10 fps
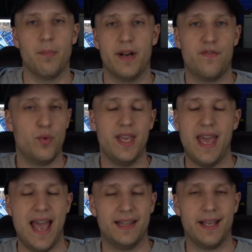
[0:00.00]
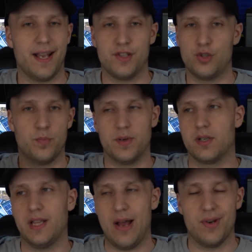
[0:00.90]
But if we had like a super
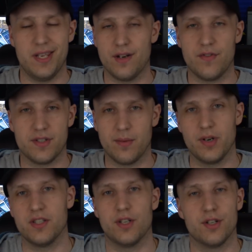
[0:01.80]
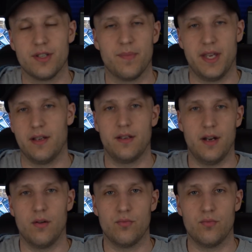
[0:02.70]
cloudy year for some reason, or something,